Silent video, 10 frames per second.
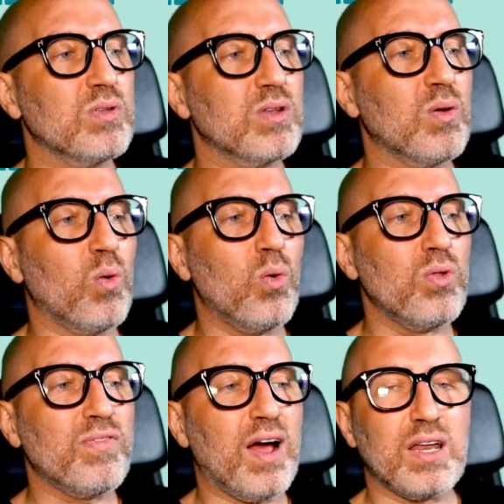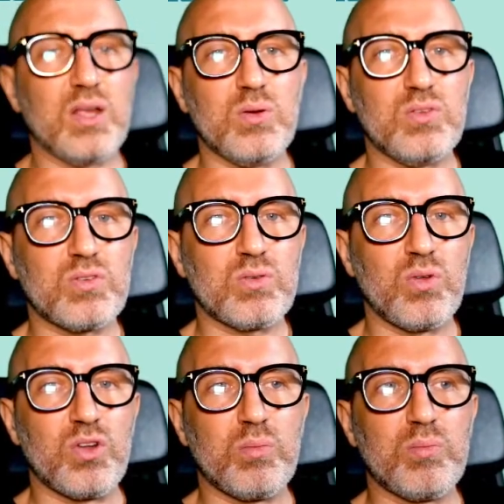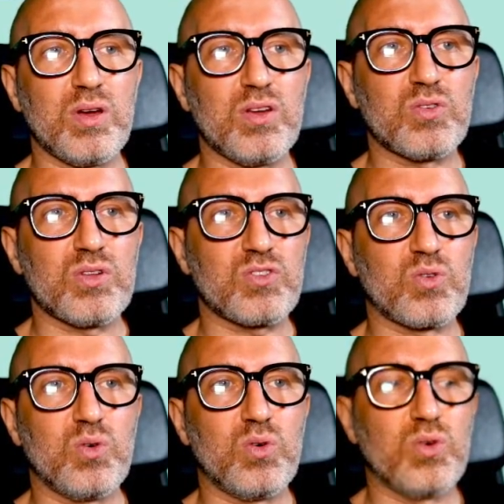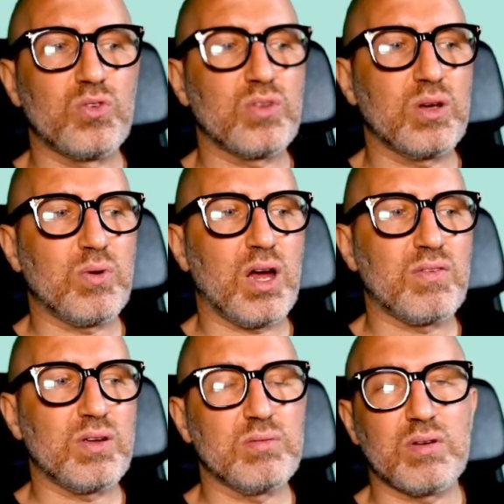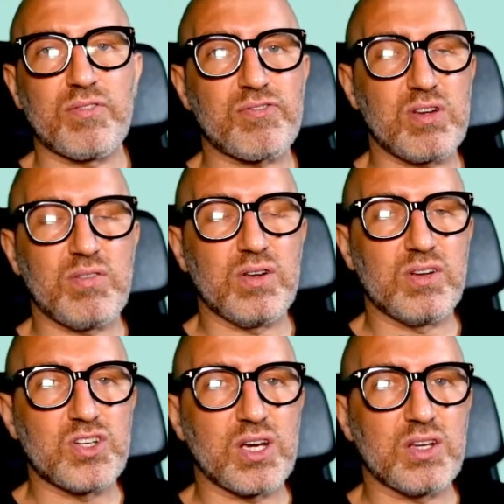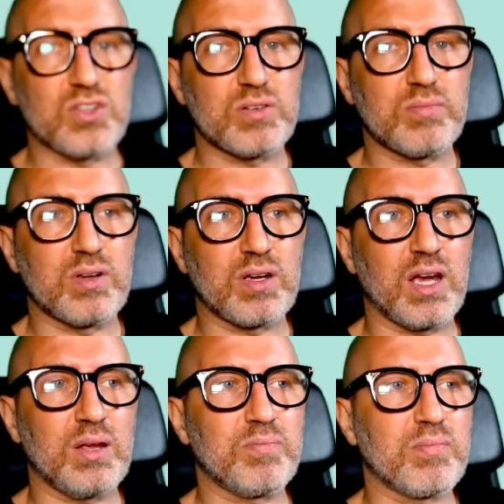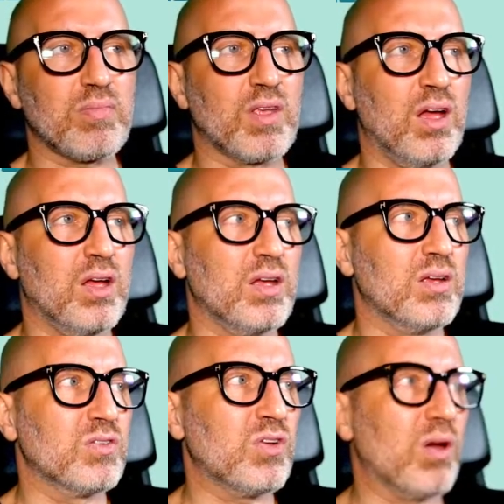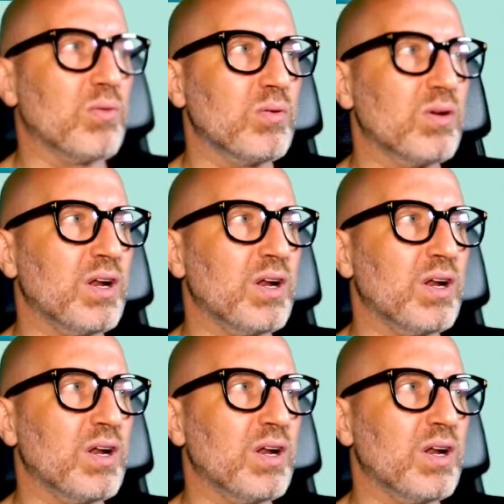All the values, all the numbers, scores, and what have you are free for you to change, okay? So I'm going to